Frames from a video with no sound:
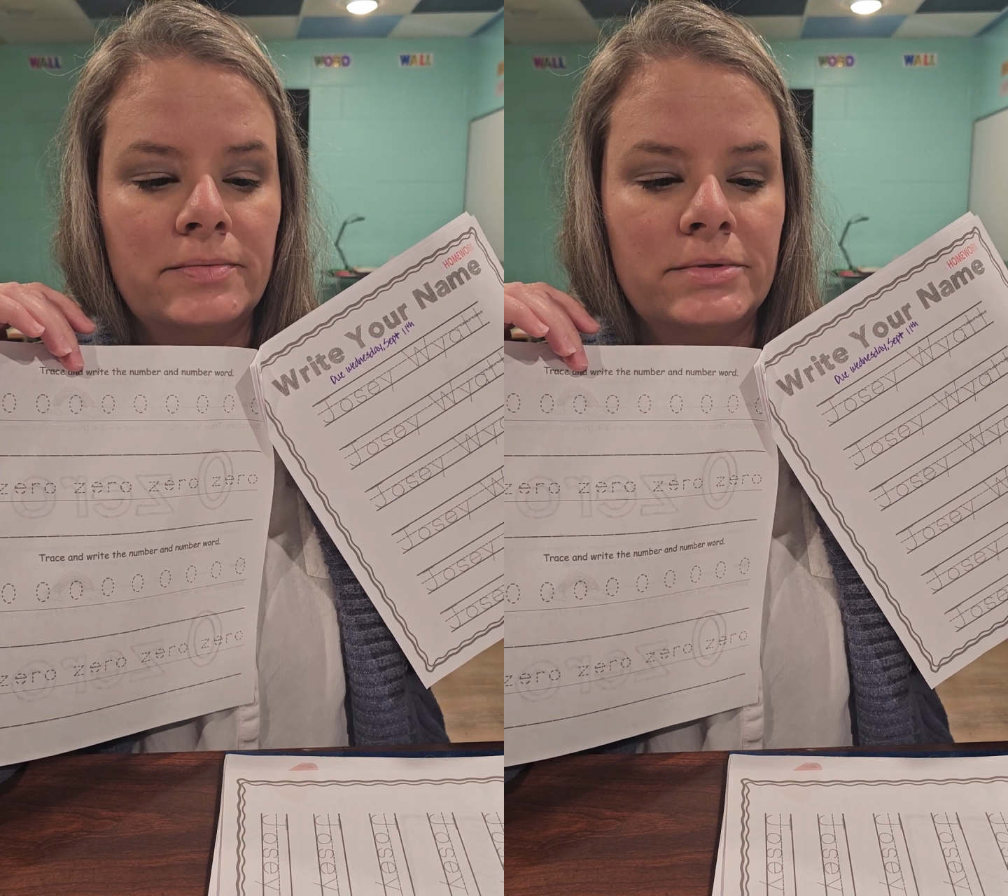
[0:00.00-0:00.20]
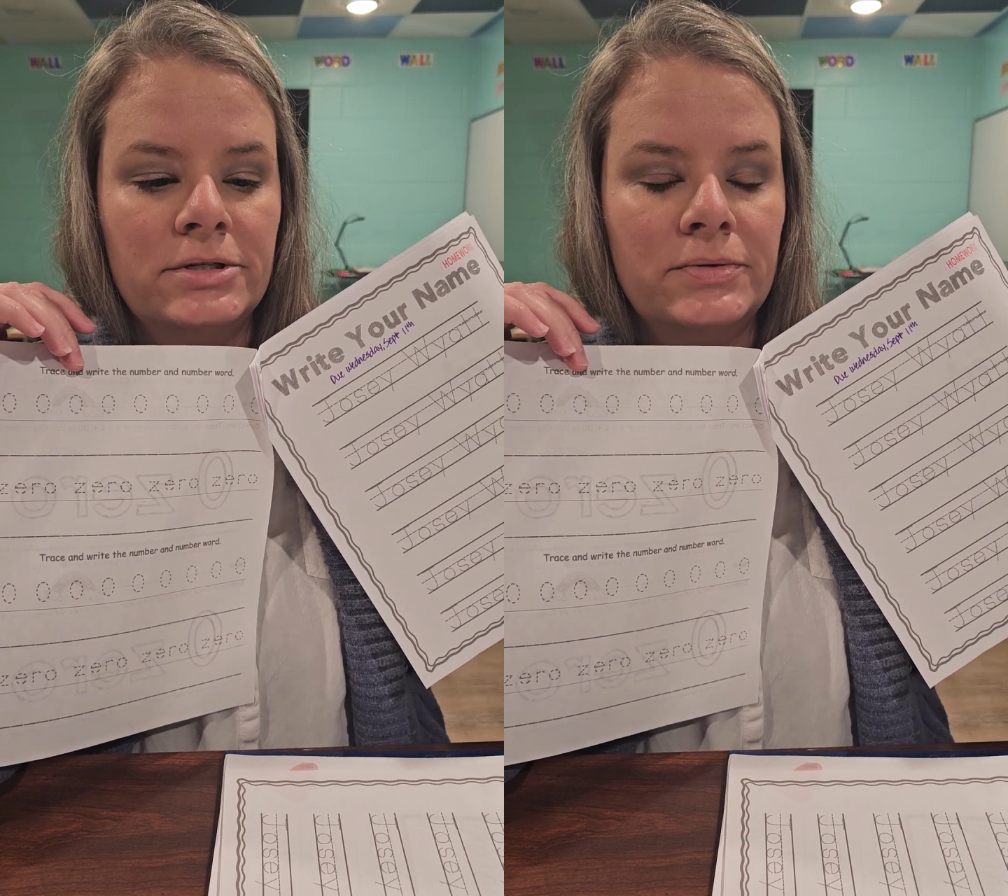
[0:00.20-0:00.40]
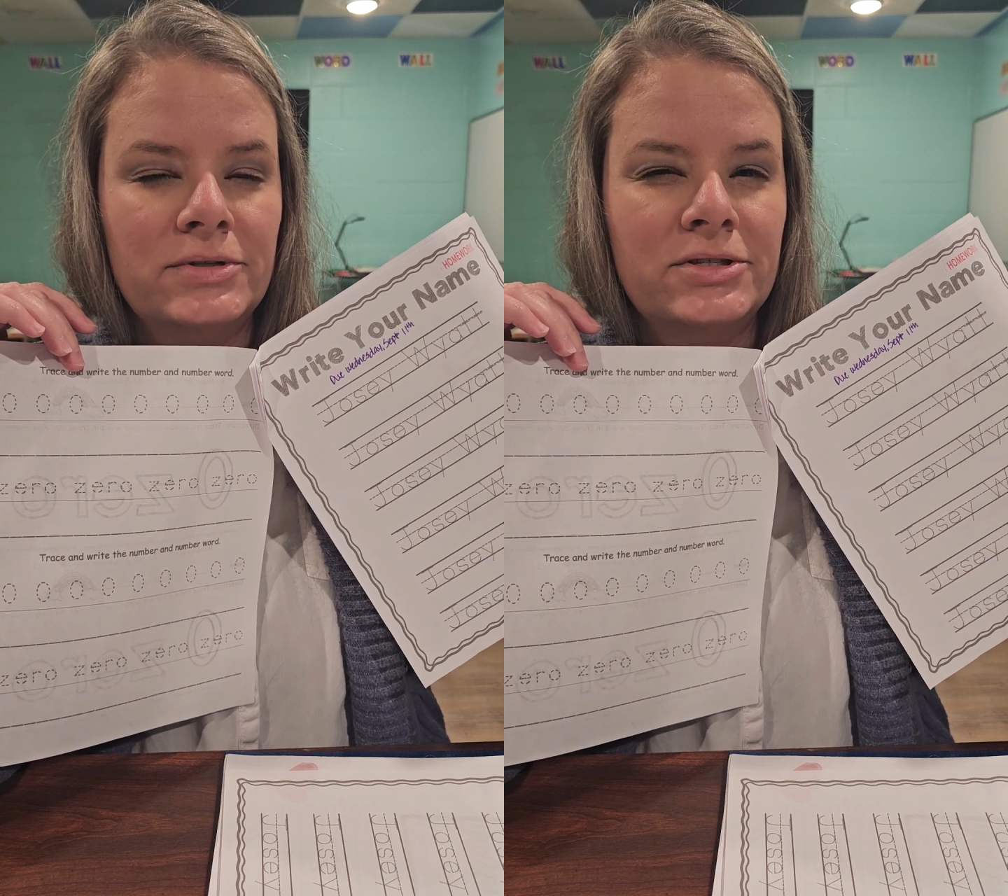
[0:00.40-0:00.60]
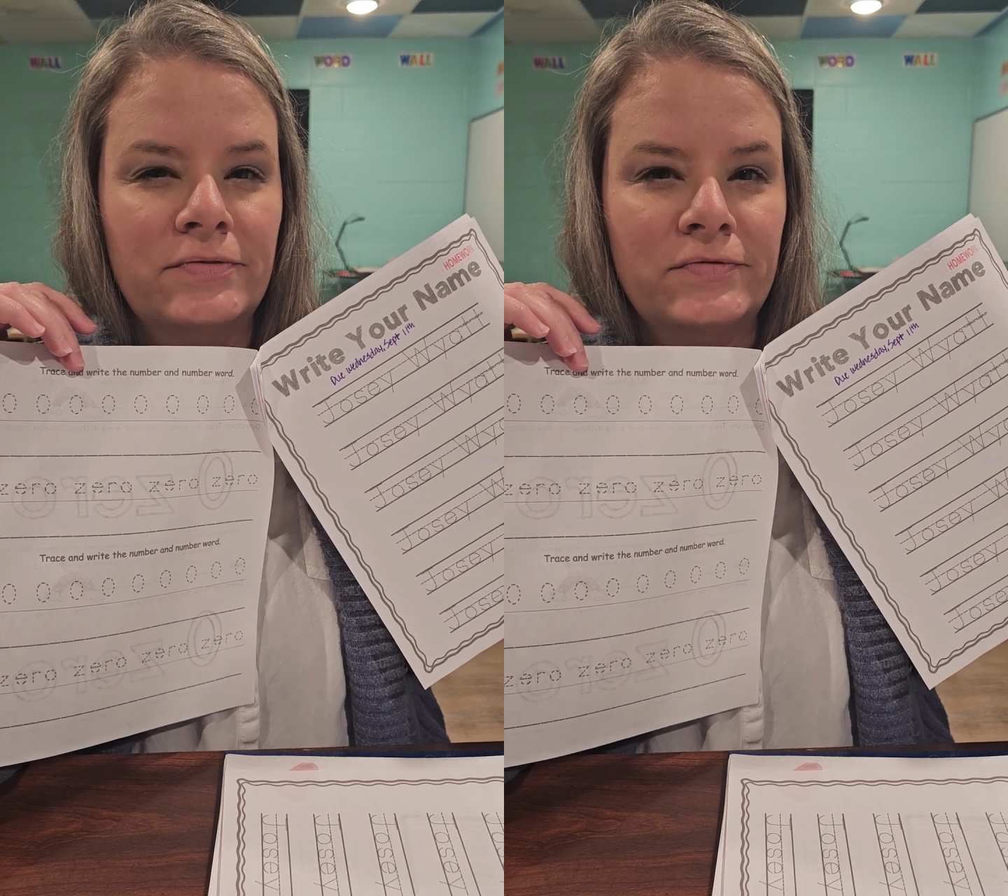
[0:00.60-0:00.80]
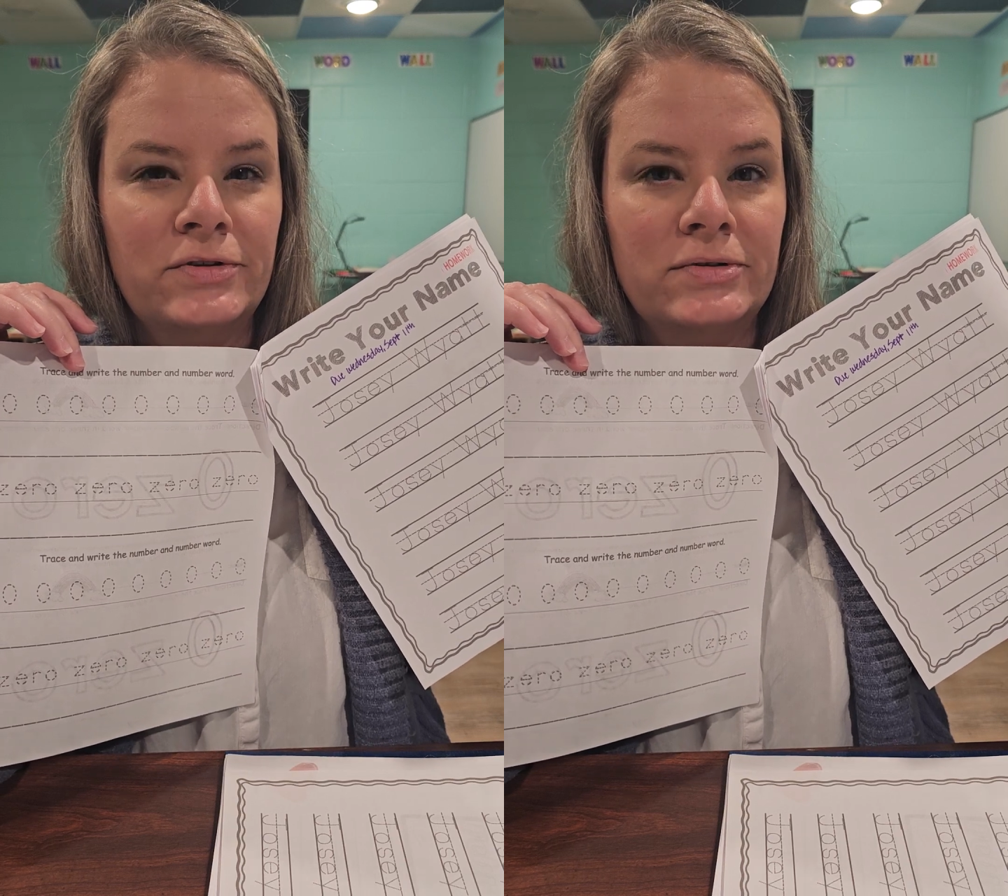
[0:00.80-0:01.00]
So it's
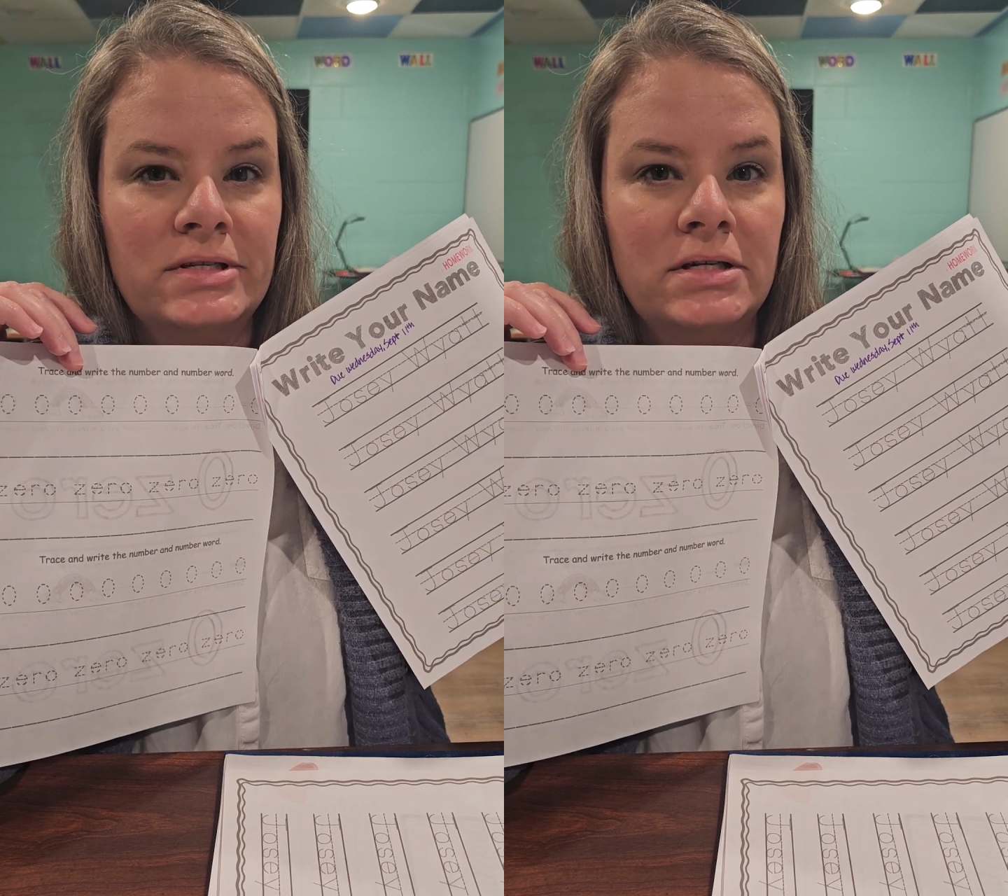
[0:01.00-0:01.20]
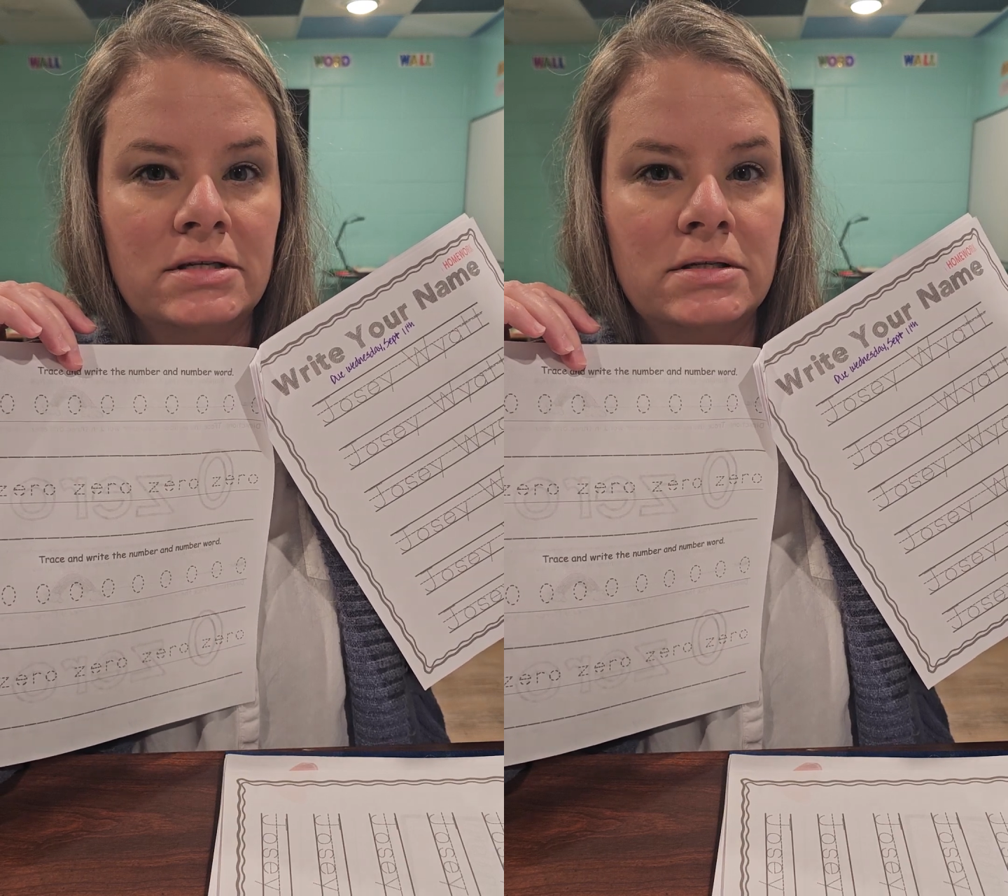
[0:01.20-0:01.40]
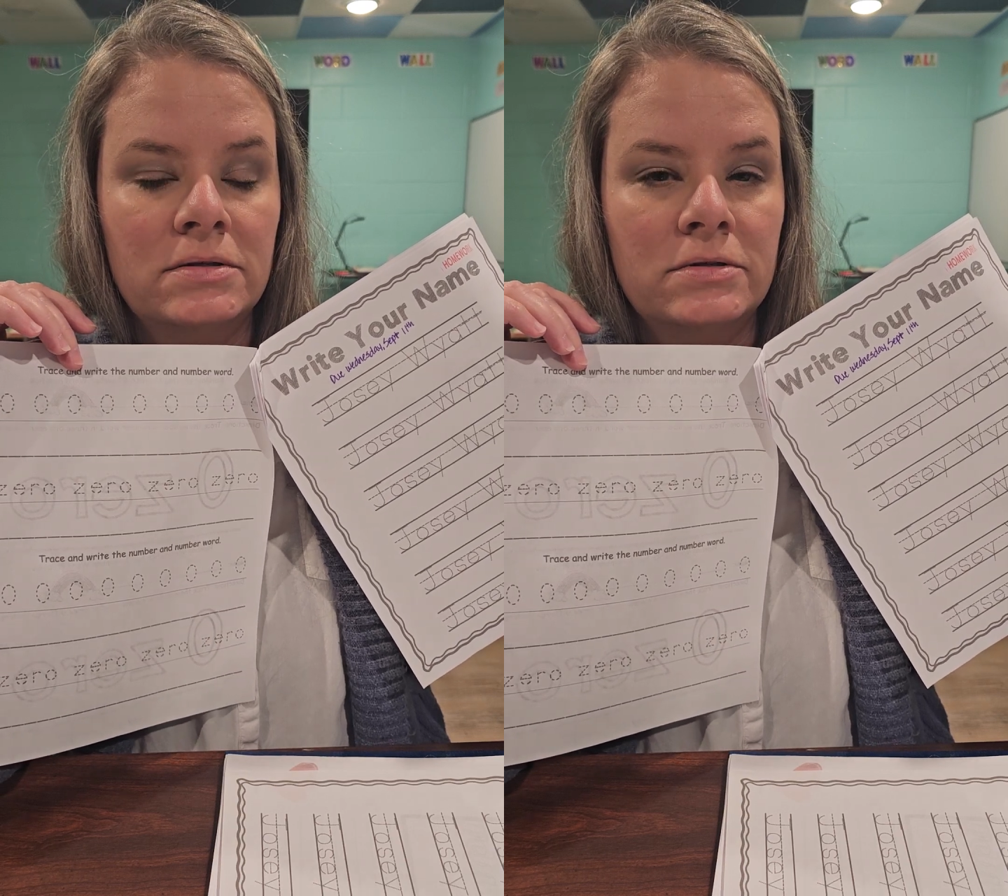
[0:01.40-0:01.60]
confusing